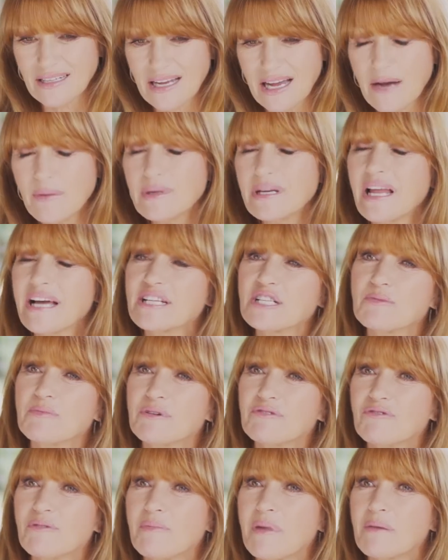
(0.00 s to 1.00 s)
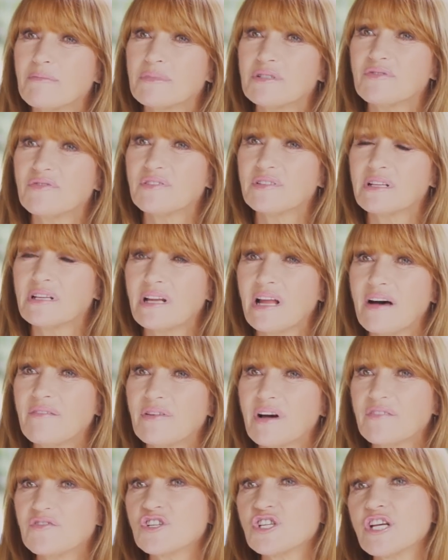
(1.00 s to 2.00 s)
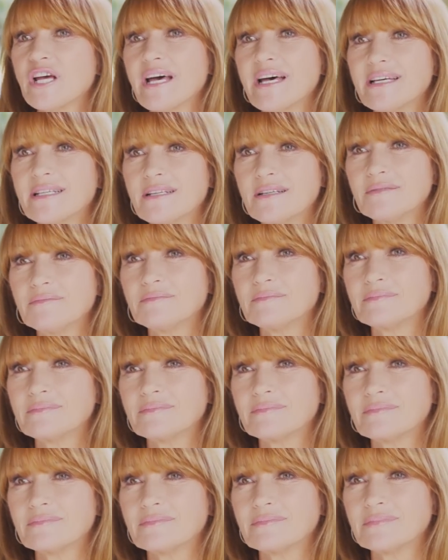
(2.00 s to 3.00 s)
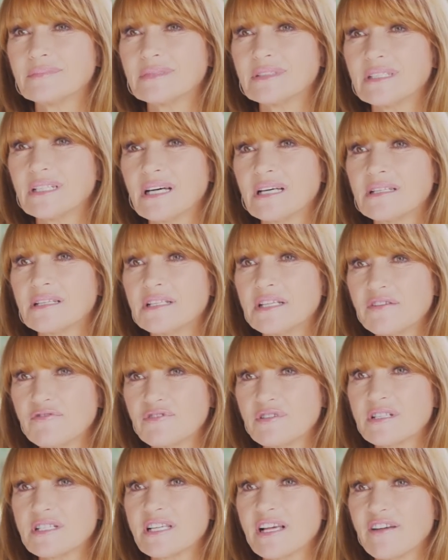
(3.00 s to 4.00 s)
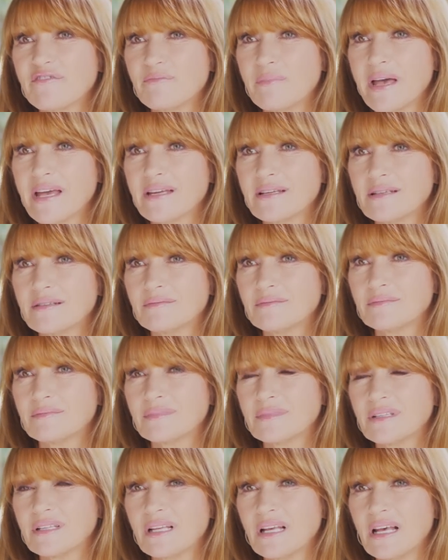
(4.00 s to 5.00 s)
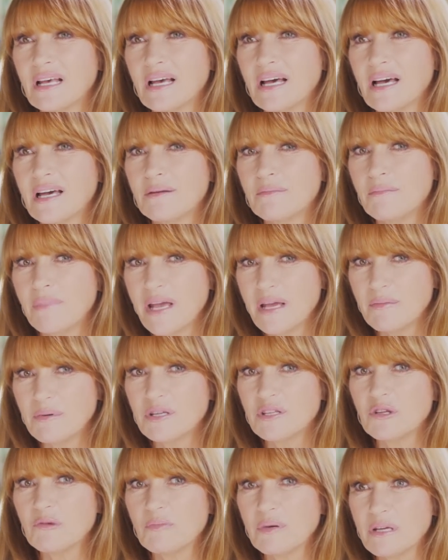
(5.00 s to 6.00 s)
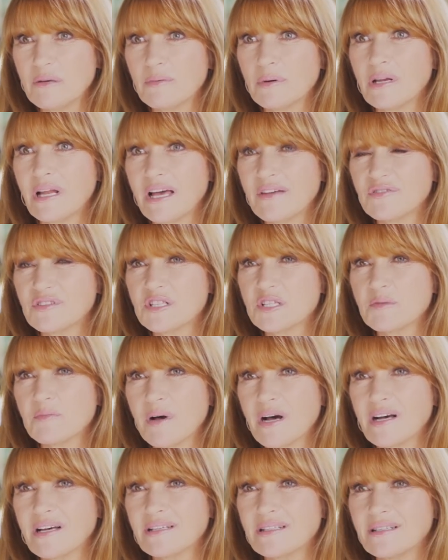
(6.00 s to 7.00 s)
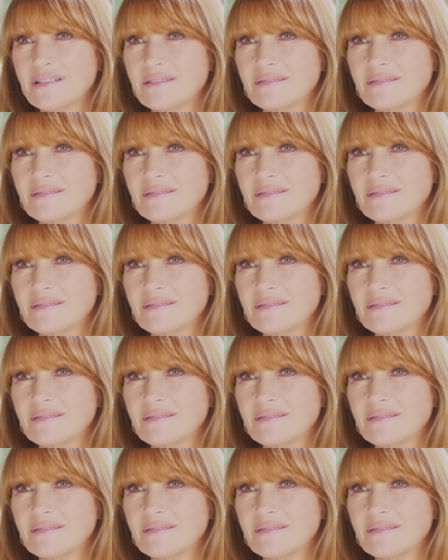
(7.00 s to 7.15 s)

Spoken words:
I would like to be remembered for the love I've shared and the difference I've made, and maybe the people I've inspired.